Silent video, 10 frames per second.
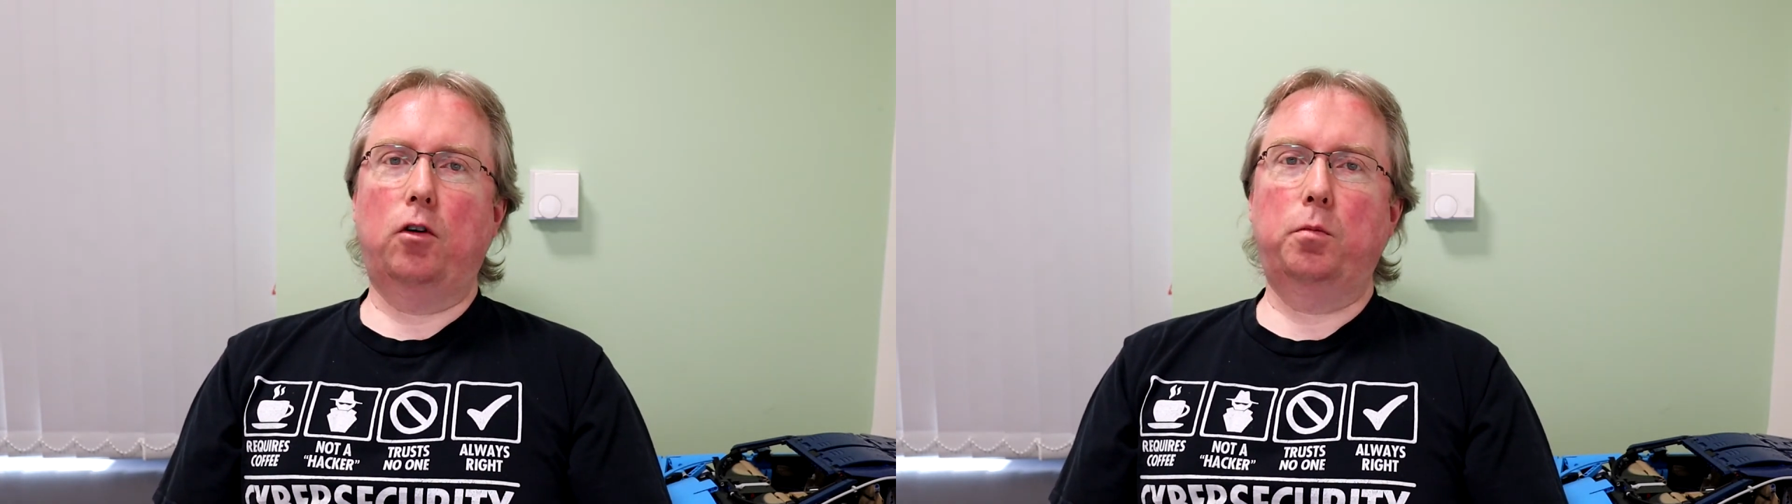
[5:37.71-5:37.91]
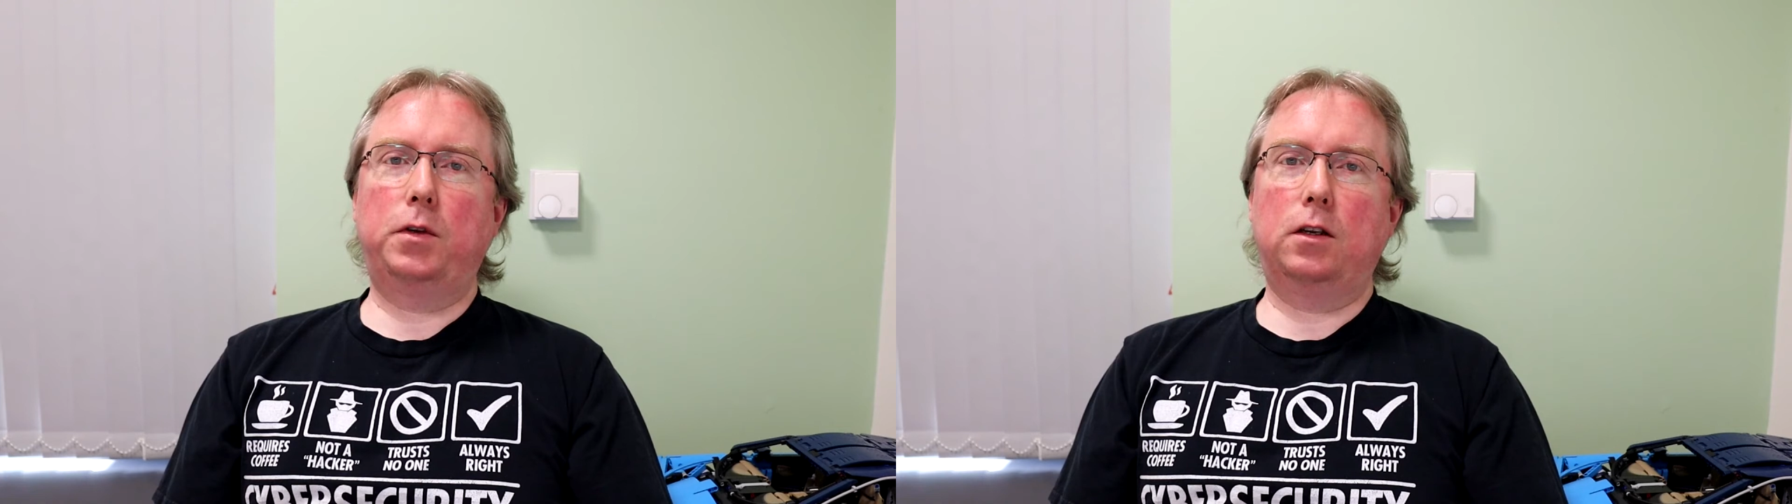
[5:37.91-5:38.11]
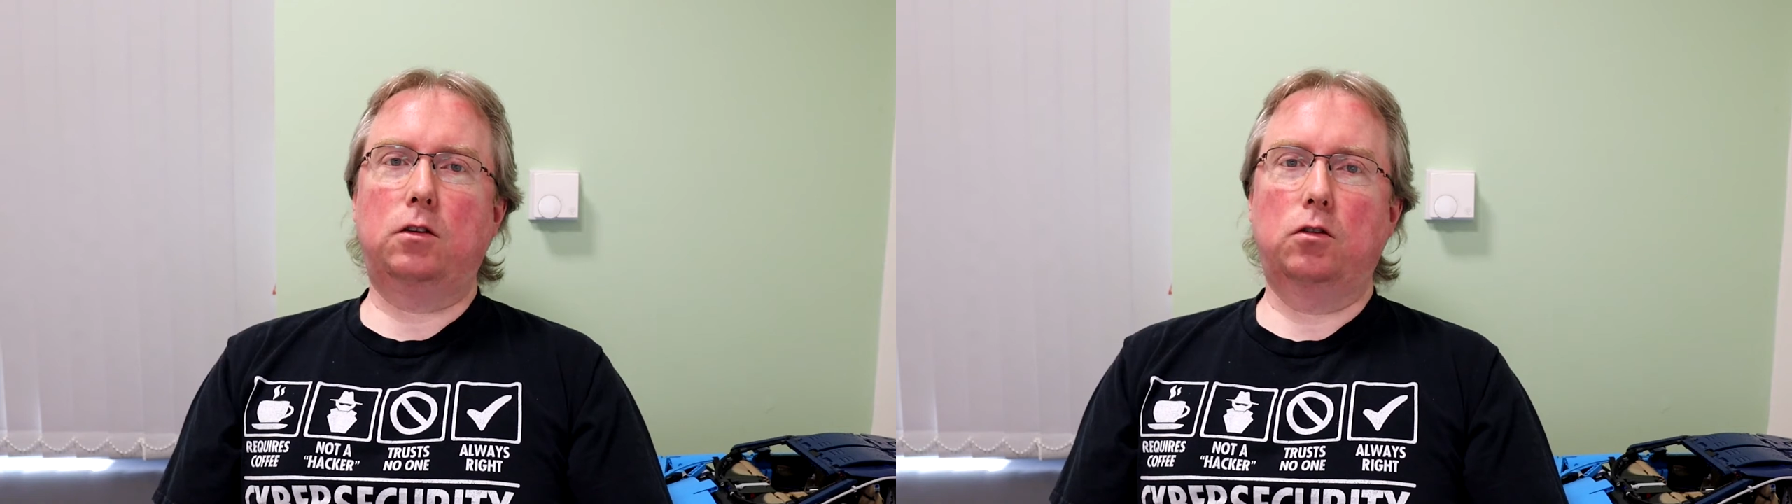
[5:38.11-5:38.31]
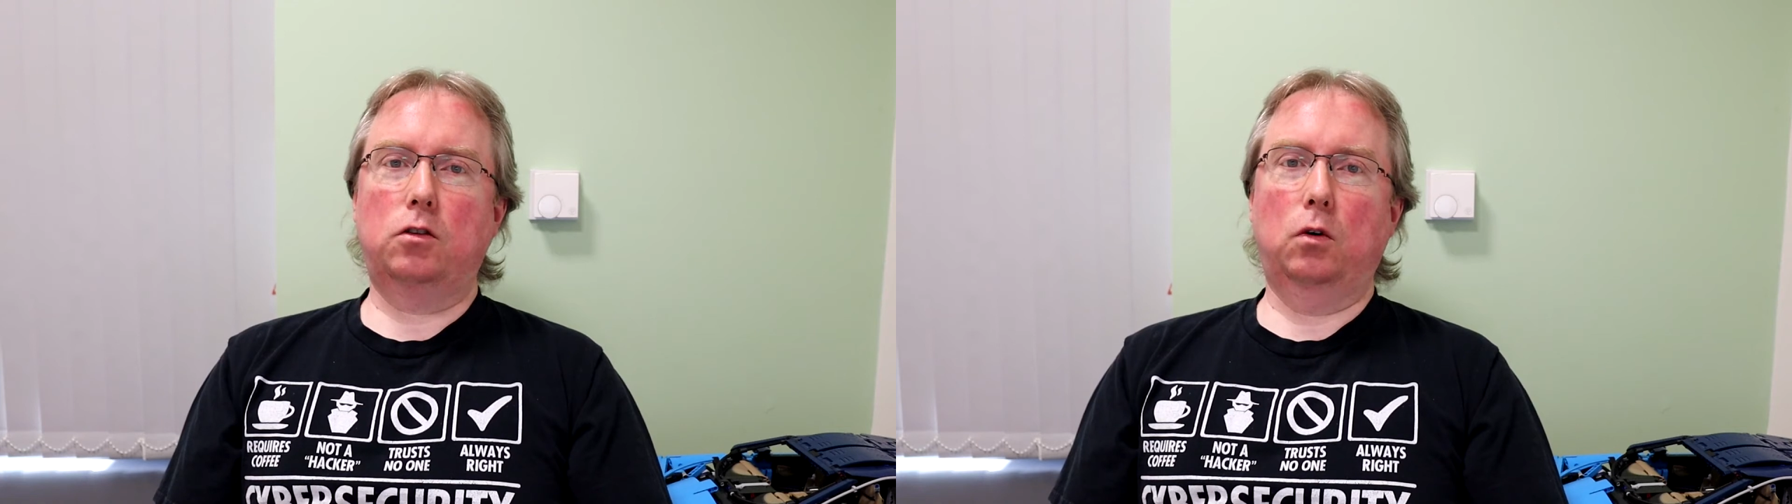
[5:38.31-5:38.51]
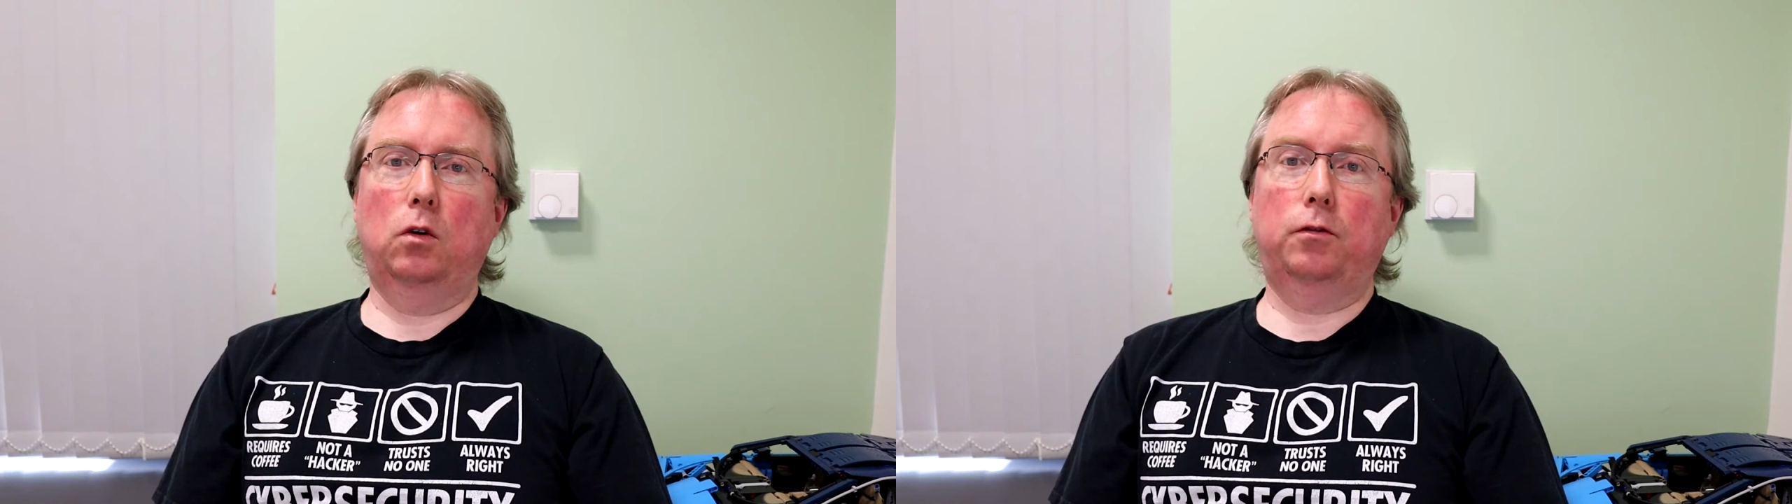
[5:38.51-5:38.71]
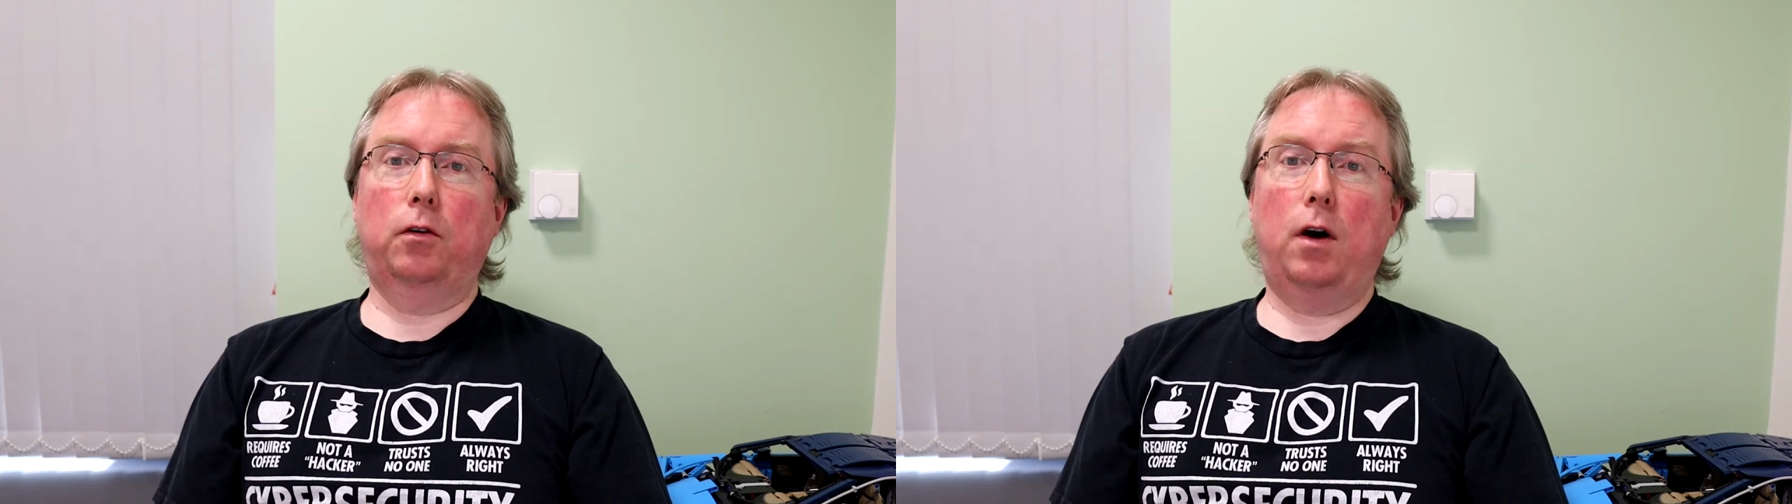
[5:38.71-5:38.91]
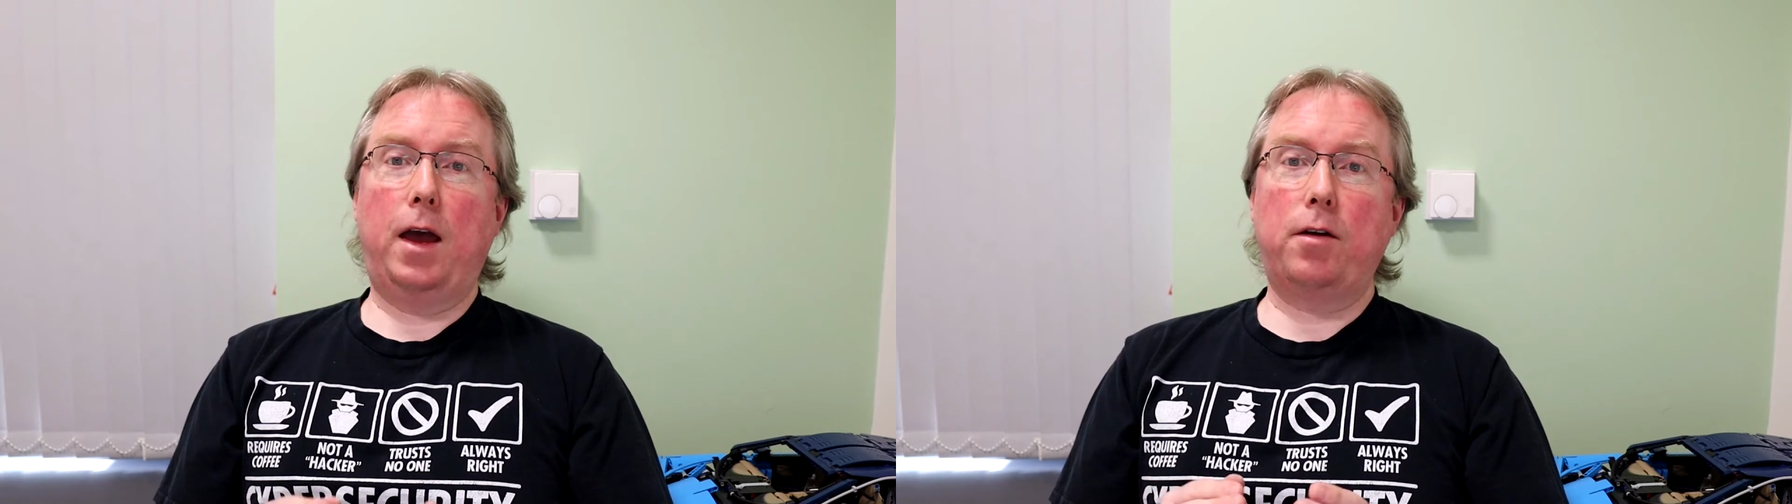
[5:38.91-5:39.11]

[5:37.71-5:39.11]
updates installed for